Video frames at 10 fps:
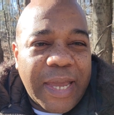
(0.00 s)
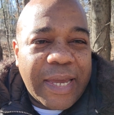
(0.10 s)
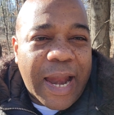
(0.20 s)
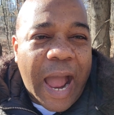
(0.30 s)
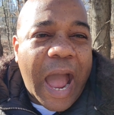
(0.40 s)

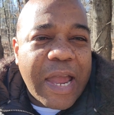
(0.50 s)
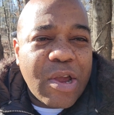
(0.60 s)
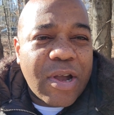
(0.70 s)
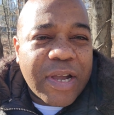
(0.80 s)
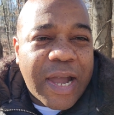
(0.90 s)
and
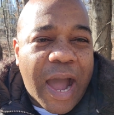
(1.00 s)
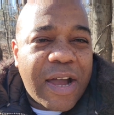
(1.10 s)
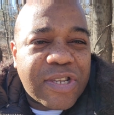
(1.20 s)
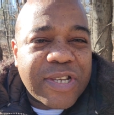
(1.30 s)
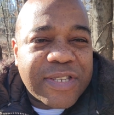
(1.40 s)
higher
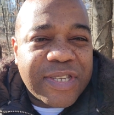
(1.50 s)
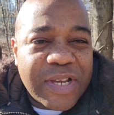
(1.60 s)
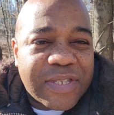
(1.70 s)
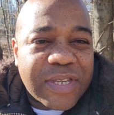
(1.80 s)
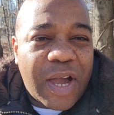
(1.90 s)

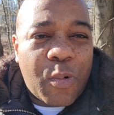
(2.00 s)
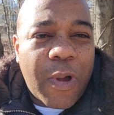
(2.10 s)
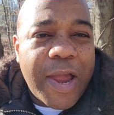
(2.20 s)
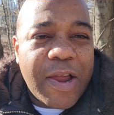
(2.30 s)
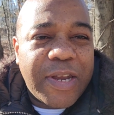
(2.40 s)
consciousness
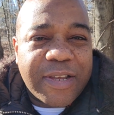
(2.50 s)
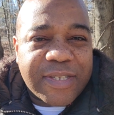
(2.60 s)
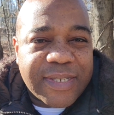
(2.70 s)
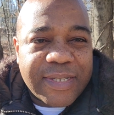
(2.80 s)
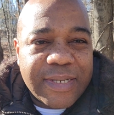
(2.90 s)

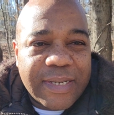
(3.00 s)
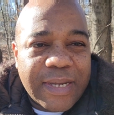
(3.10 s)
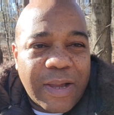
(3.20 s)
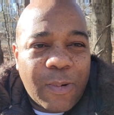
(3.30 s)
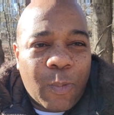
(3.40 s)
awareness.
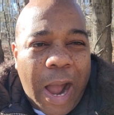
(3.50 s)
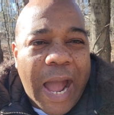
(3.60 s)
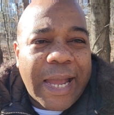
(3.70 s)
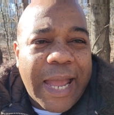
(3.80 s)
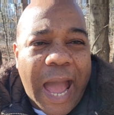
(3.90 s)

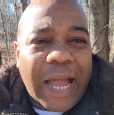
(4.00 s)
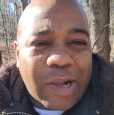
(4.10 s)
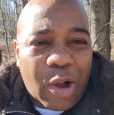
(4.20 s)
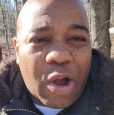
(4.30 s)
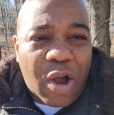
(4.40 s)
Why
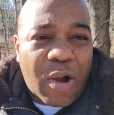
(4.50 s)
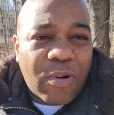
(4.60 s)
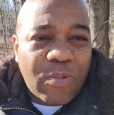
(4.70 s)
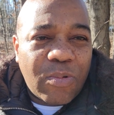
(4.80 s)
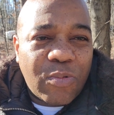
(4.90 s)

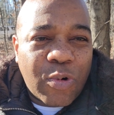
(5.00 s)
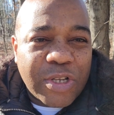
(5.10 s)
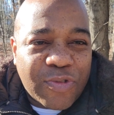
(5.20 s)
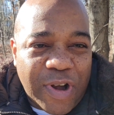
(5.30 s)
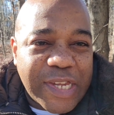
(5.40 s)
alcohol
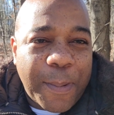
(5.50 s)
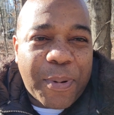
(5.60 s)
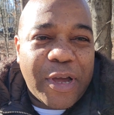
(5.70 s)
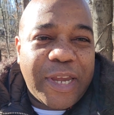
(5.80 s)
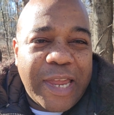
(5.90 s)
was really
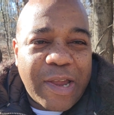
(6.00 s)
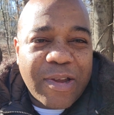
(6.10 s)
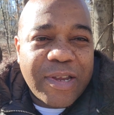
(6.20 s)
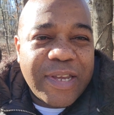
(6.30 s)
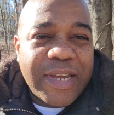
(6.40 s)
put
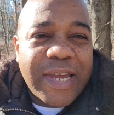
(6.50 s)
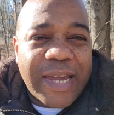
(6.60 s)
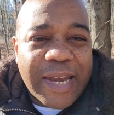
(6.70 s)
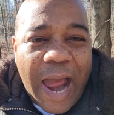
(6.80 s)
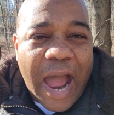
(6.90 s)
here
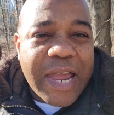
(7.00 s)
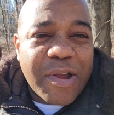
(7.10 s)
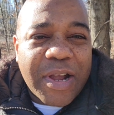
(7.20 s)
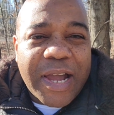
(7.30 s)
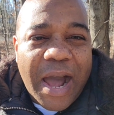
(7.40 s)
and
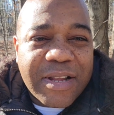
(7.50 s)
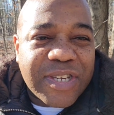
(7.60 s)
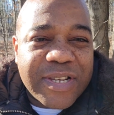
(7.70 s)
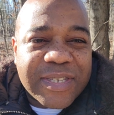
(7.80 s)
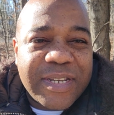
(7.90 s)
higher
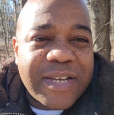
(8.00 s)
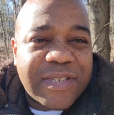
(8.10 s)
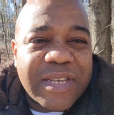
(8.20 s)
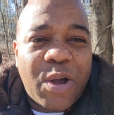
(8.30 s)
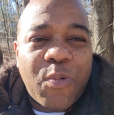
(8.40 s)

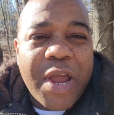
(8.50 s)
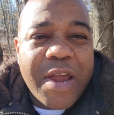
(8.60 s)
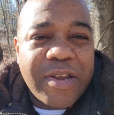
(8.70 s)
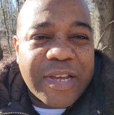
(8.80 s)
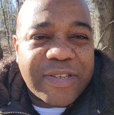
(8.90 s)
consciousness
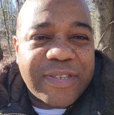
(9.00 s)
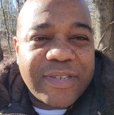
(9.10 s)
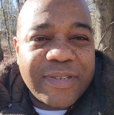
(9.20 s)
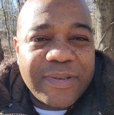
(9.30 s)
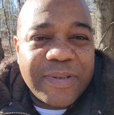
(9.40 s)

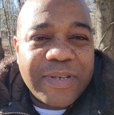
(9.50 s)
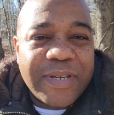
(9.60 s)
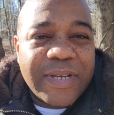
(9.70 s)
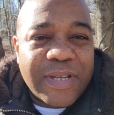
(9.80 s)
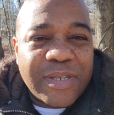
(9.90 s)
awareness.
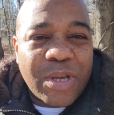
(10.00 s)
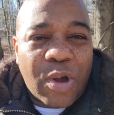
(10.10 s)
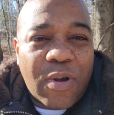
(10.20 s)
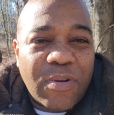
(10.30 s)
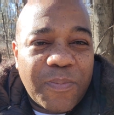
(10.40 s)

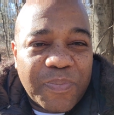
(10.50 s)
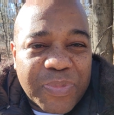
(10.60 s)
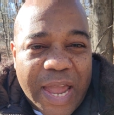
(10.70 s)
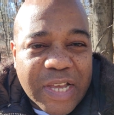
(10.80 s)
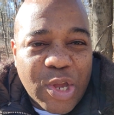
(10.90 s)
So
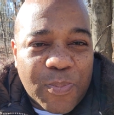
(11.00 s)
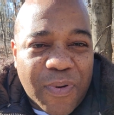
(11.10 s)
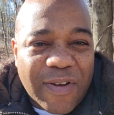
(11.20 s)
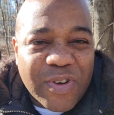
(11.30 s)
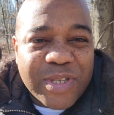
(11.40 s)
Thank you,
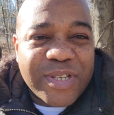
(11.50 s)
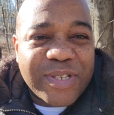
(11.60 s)
brothers,